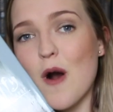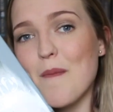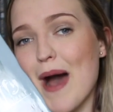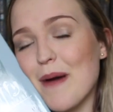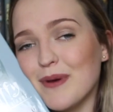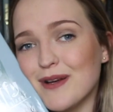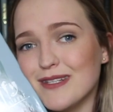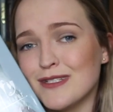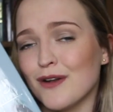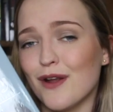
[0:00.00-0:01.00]
know about because
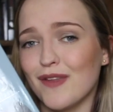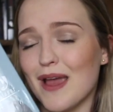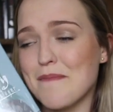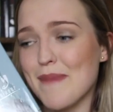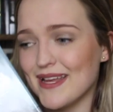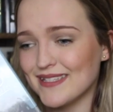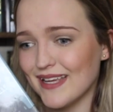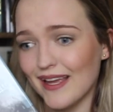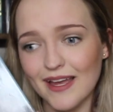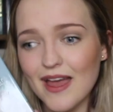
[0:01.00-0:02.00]
it's not only
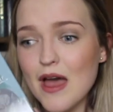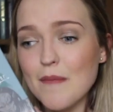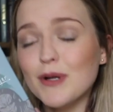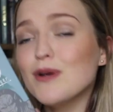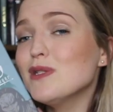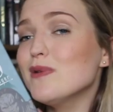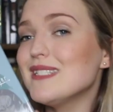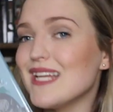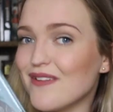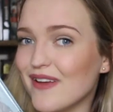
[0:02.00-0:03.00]
amazing but also a
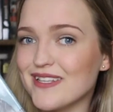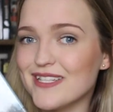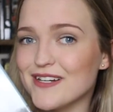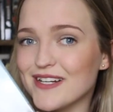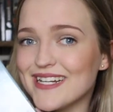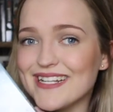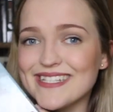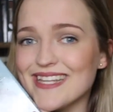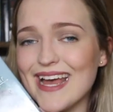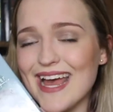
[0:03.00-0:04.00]
TV
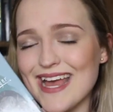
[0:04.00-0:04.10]
series,